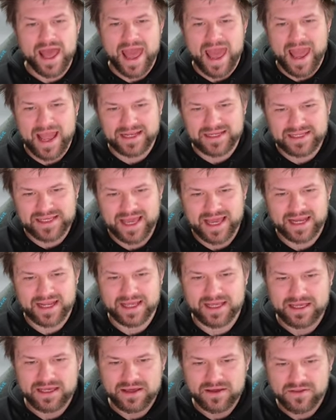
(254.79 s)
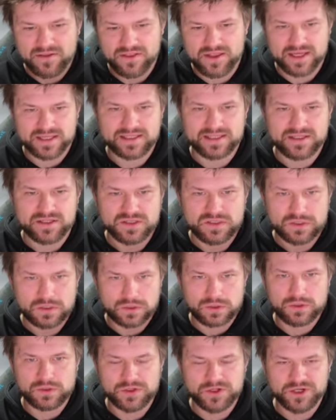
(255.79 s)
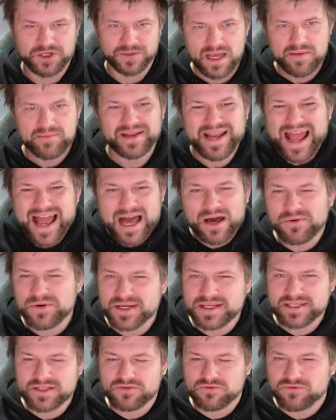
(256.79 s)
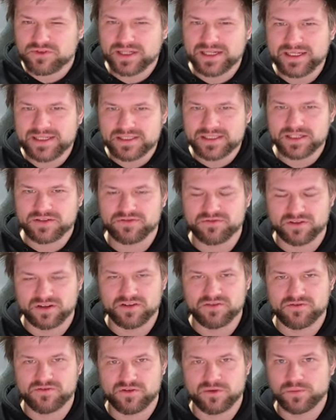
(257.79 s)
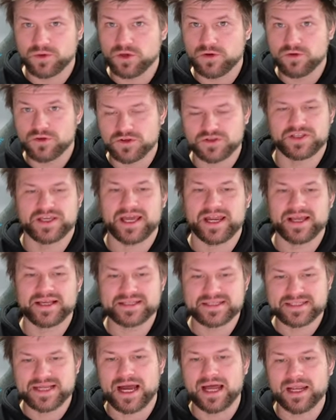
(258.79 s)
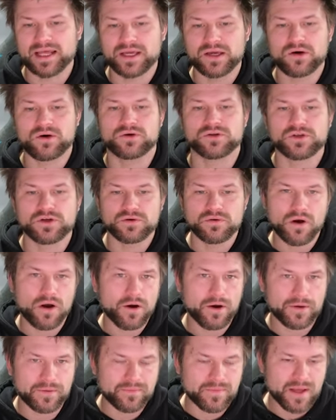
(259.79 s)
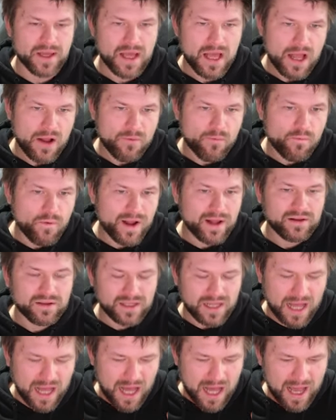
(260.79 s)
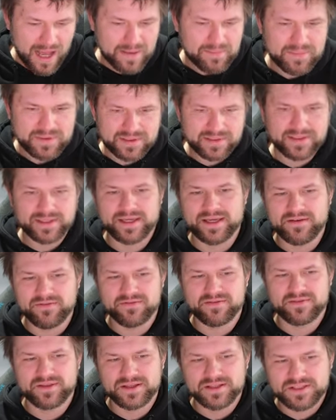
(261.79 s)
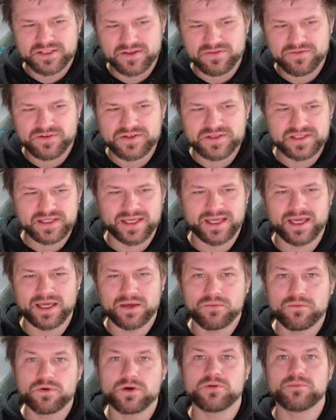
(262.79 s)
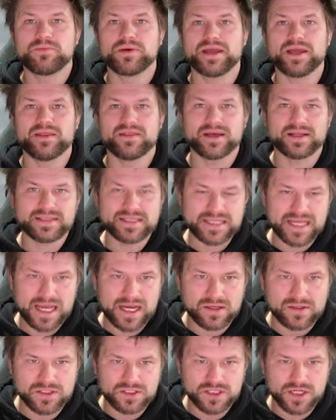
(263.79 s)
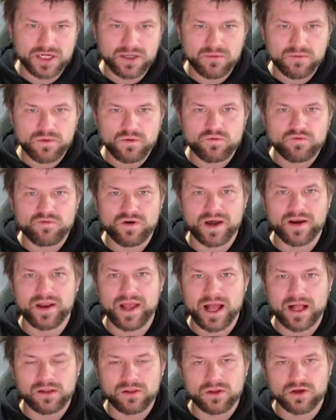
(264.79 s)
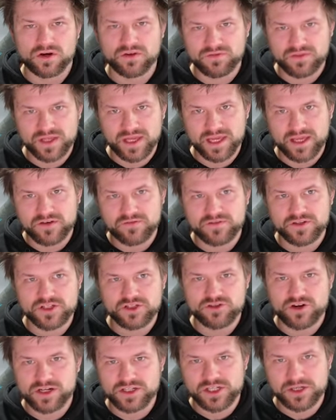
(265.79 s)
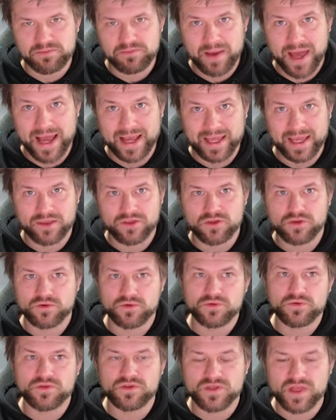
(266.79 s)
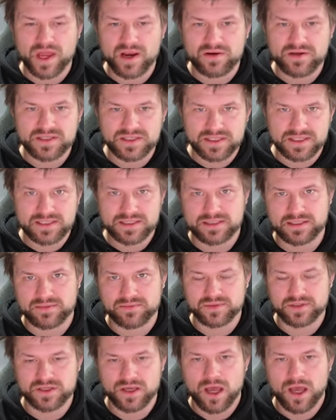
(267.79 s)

and getting this solution. But how is it really different from you just getting Starlink on your own? Well, I believe the difference here will be that Telstra will run a lot of the infrastructure backend through their systems